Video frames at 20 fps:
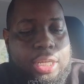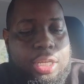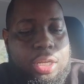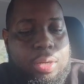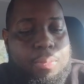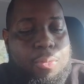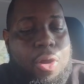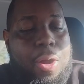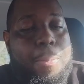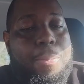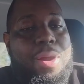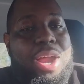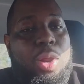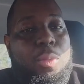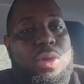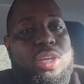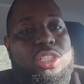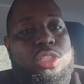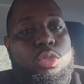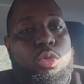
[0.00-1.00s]
Lamar probably
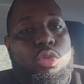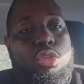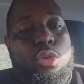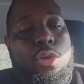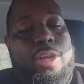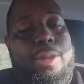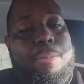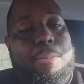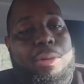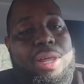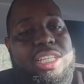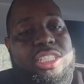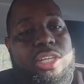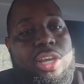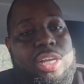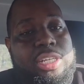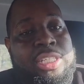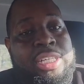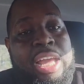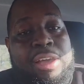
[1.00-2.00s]
wants $230 plus
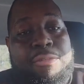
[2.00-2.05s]
guaranteed. Not